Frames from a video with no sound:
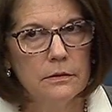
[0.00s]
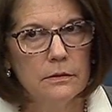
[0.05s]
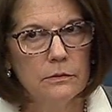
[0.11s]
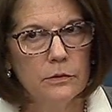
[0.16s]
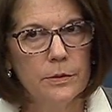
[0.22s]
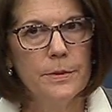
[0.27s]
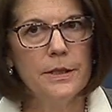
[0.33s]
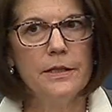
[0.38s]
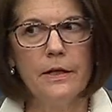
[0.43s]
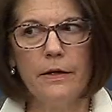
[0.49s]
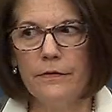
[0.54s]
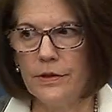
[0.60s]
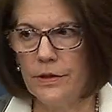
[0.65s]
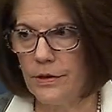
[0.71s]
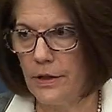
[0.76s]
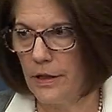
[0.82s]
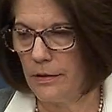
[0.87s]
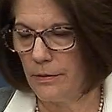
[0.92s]
would be
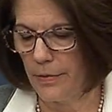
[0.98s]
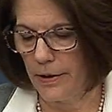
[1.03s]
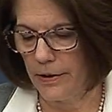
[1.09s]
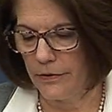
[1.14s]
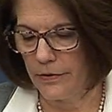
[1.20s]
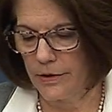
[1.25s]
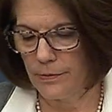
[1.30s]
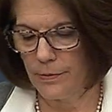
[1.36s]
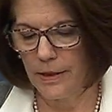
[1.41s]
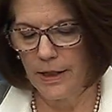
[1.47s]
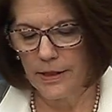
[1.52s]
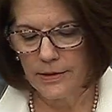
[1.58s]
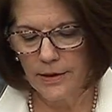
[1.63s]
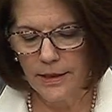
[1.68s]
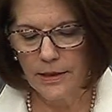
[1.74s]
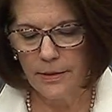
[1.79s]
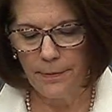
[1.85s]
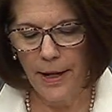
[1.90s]
devastated by this because
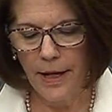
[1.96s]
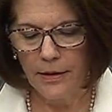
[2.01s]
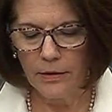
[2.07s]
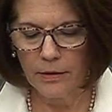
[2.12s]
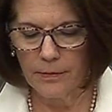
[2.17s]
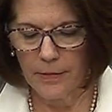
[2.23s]
they depend on